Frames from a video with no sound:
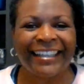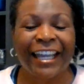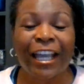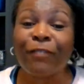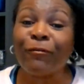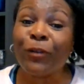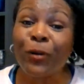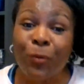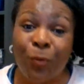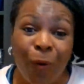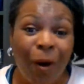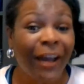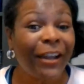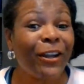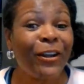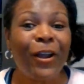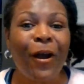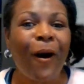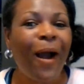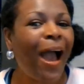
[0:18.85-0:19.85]
If you want
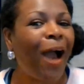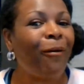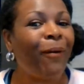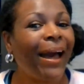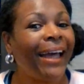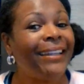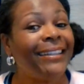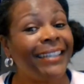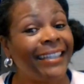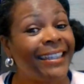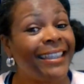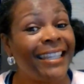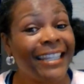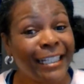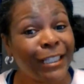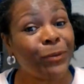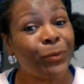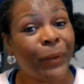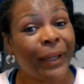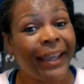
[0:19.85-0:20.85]
to know how I did
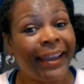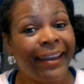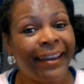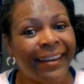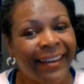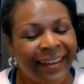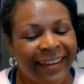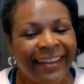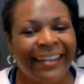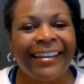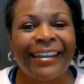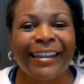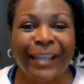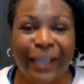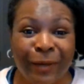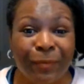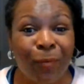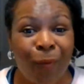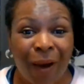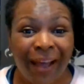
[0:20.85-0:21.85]
this week,
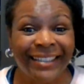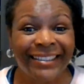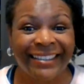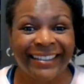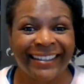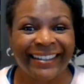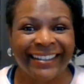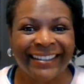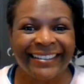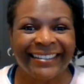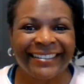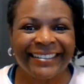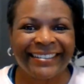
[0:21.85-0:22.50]
keep watching.